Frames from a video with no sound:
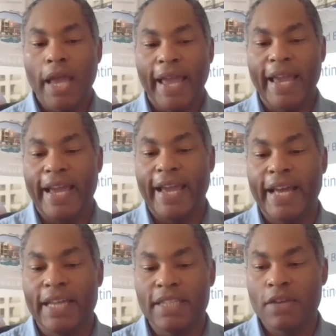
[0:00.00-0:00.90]

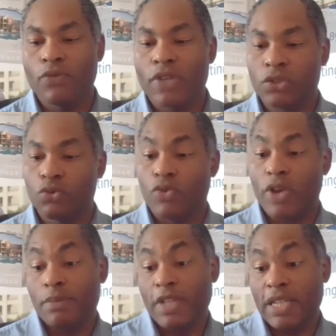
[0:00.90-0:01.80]
And
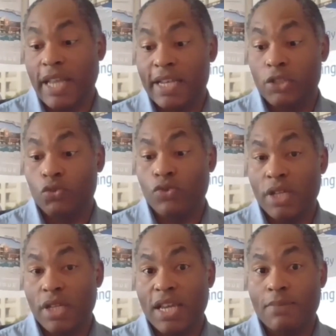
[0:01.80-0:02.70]
it's
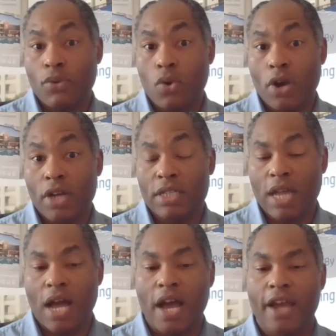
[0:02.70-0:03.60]
really important.
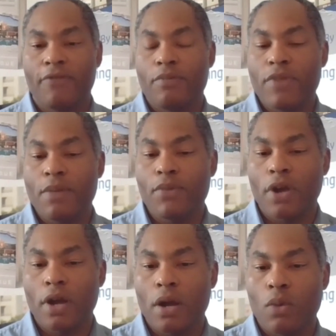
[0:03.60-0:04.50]
I
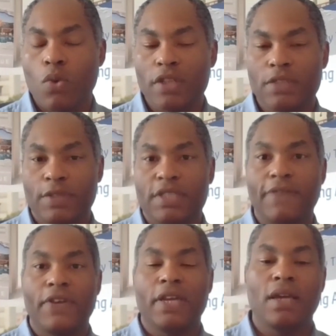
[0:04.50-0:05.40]
remember one
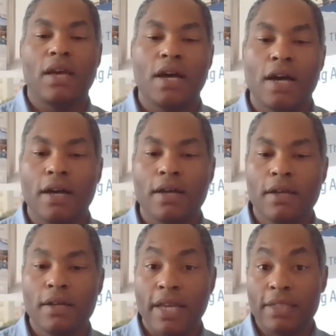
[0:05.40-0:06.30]
specific
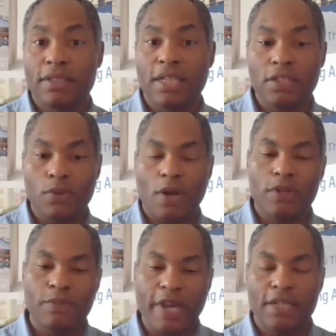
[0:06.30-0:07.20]
instance when I
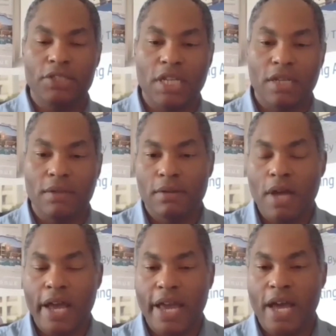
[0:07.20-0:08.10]
was managing
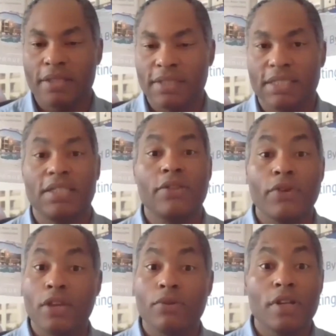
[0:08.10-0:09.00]
a
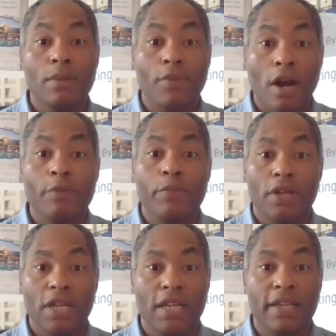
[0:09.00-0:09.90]
63 unit apartment
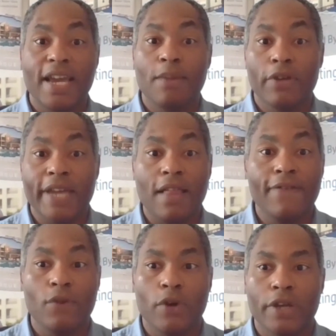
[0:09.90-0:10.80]
building in Campbell,
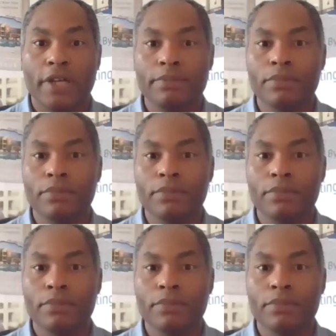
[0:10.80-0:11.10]
California.